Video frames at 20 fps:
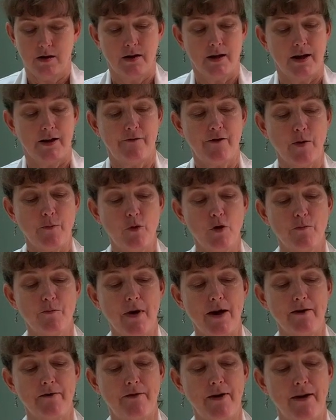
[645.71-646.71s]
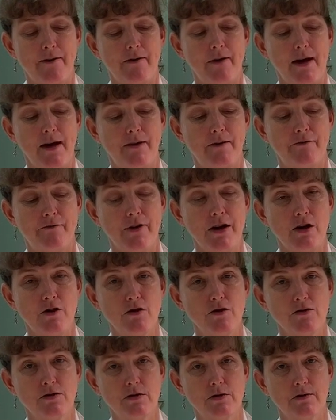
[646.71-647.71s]
If I put my
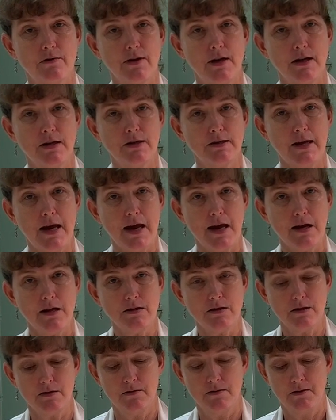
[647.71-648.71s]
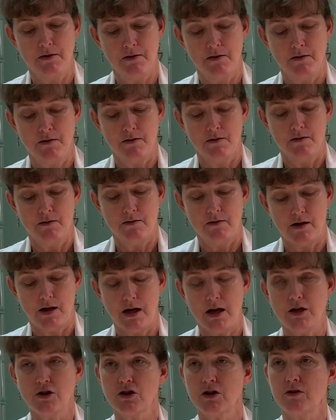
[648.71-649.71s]
fingers in his hands,
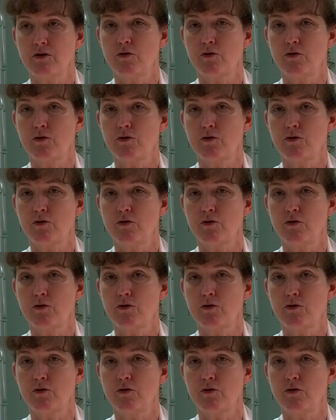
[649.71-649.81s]
he should